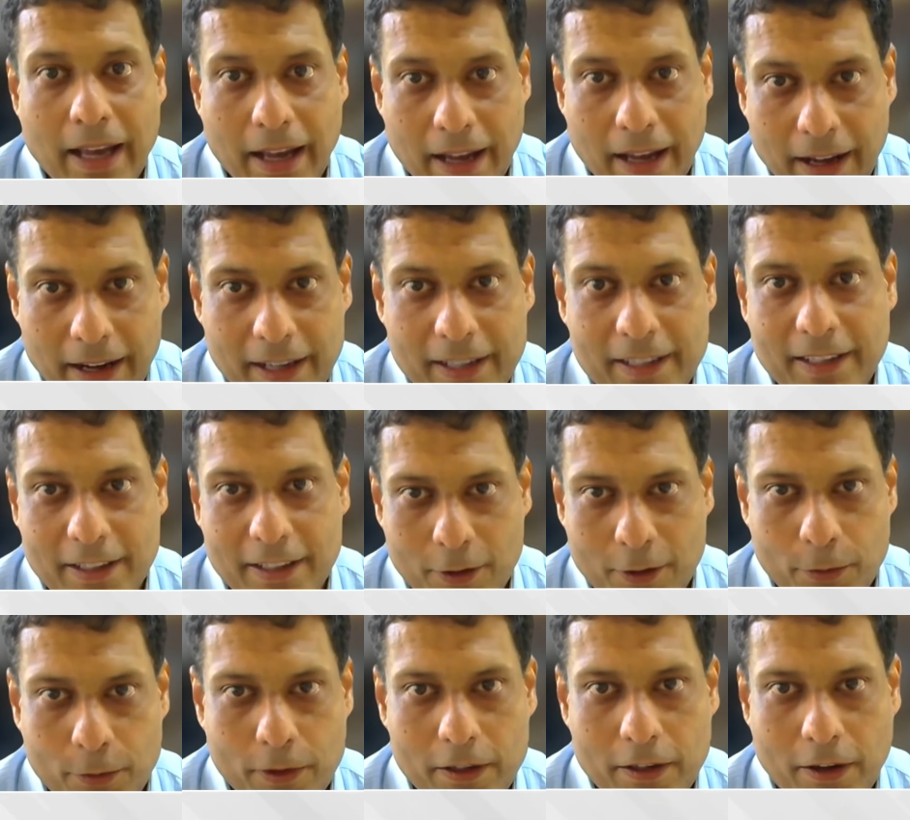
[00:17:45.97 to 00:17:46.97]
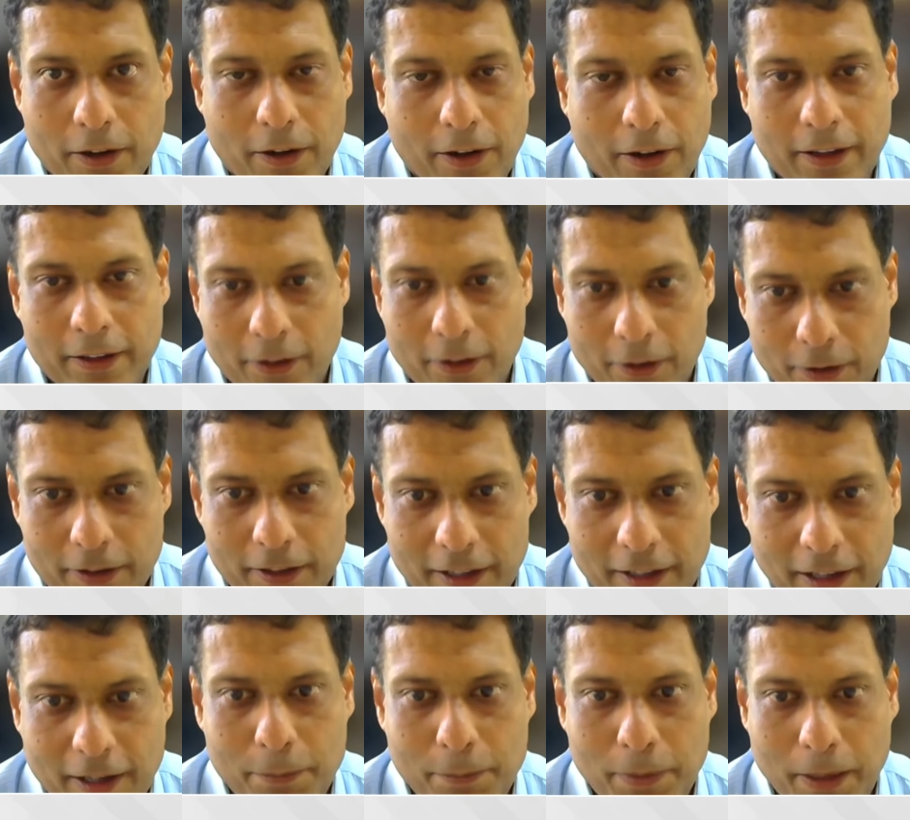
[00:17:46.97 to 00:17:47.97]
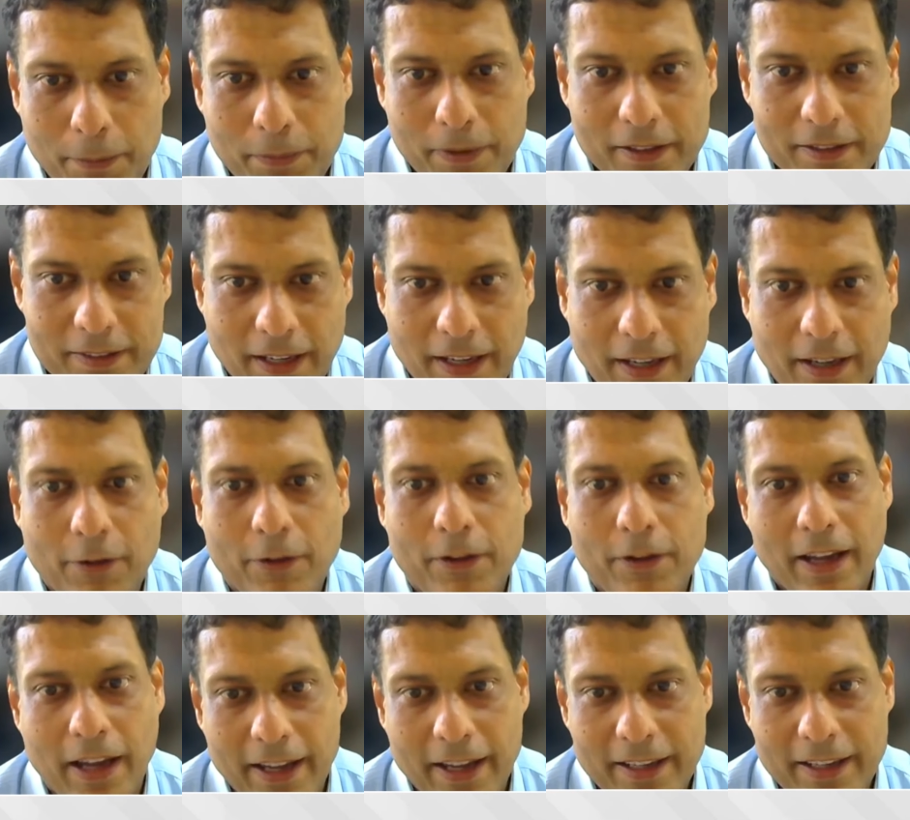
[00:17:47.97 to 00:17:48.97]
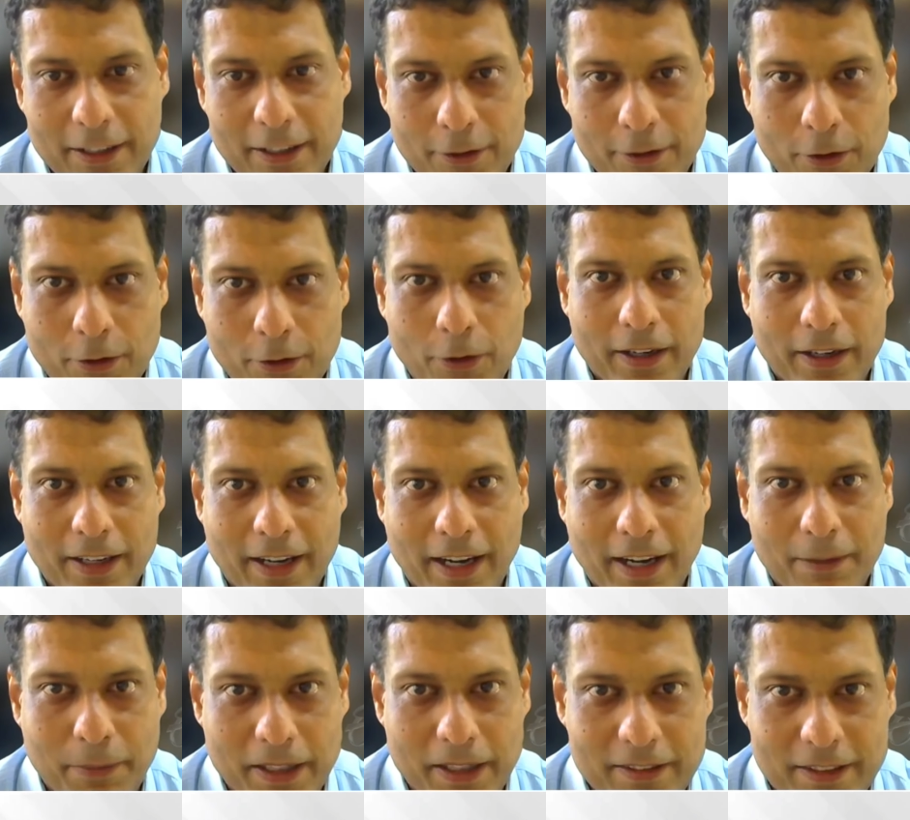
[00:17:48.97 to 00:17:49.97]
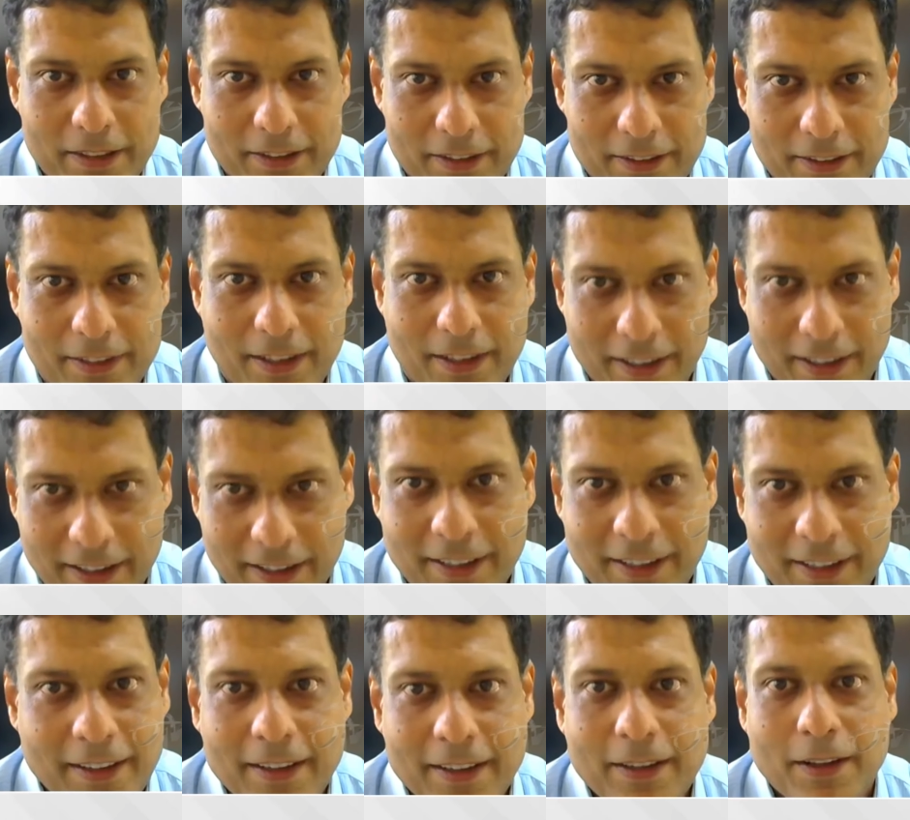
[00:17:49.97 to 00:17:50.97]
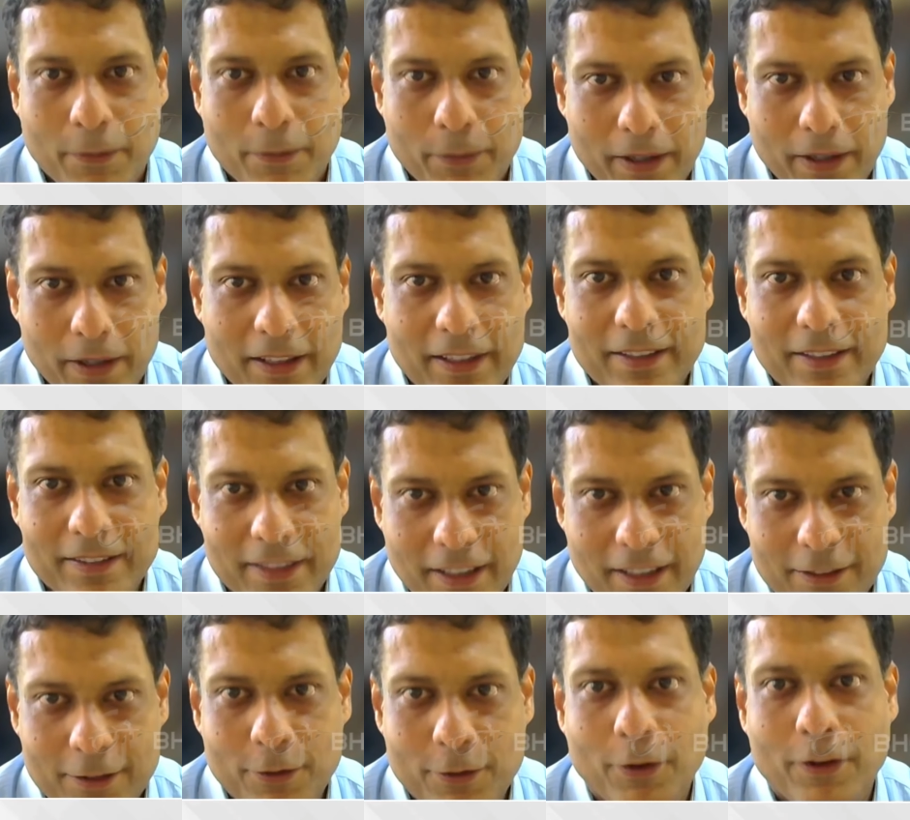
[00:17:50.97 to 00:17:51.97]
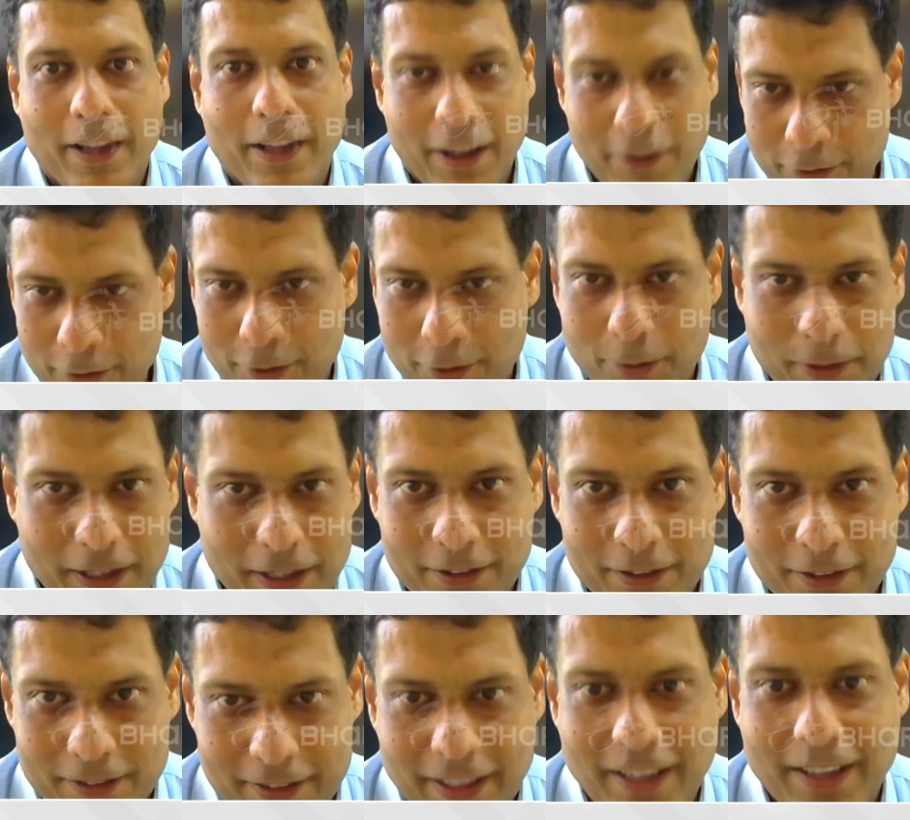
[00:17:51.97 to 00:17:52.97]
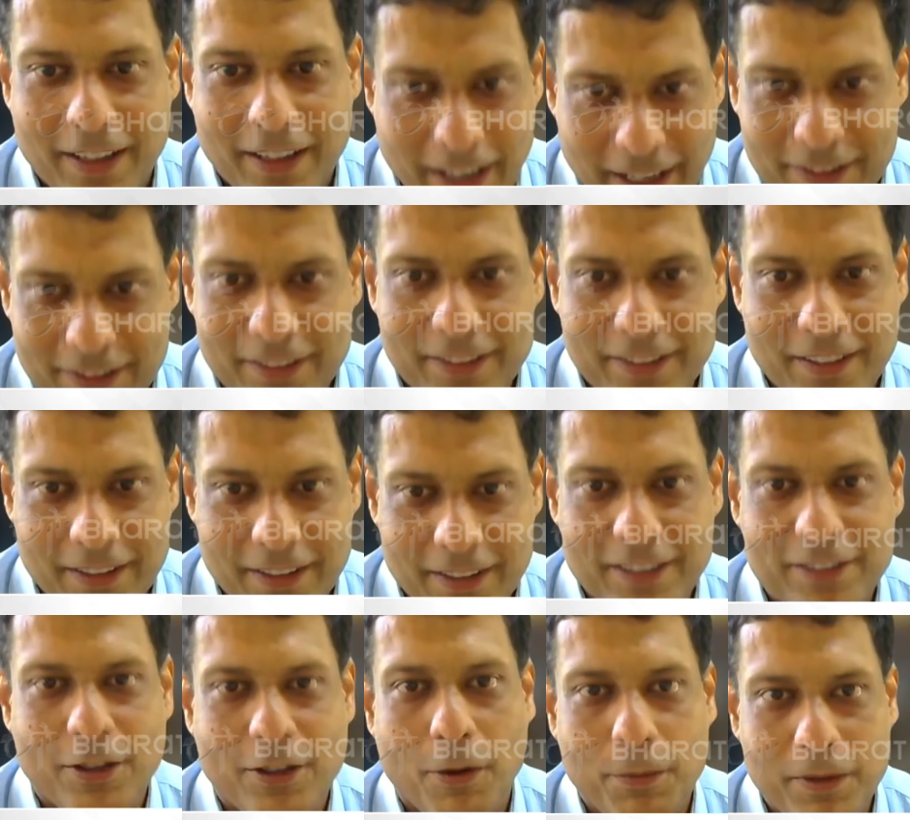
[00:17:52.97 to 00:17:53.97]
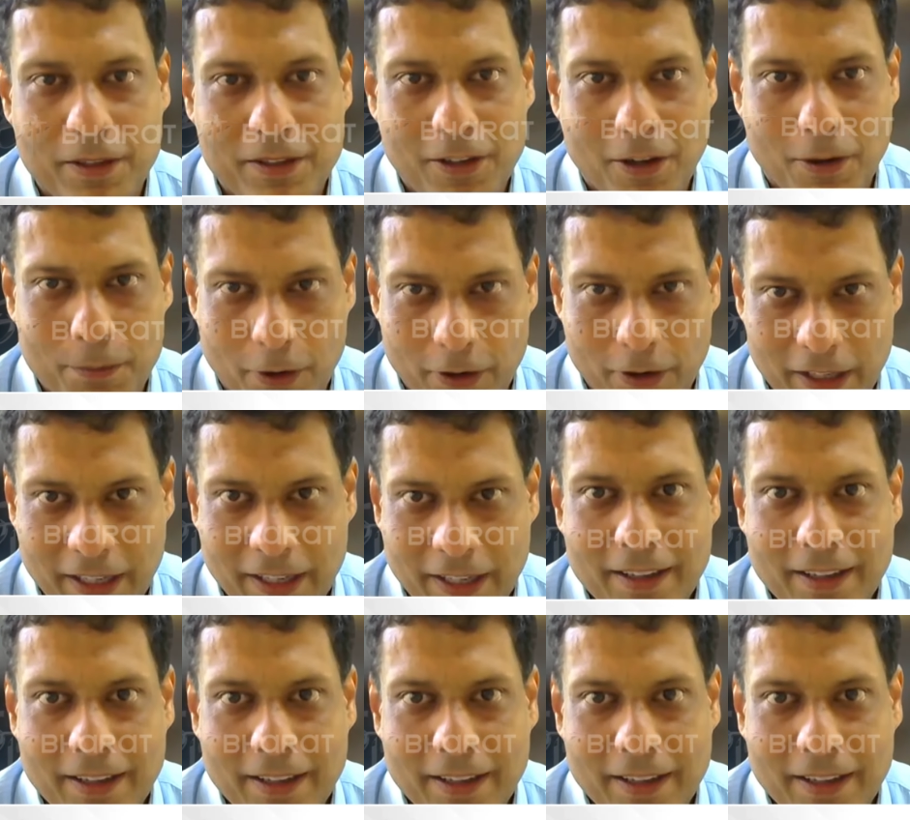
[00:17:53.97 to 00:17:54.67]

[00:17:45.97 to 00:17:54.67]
Earlier, you would hear people saying, "Okay, I need to go and get my stitches cut." But these days, you don't have to, because they get resolved in your body.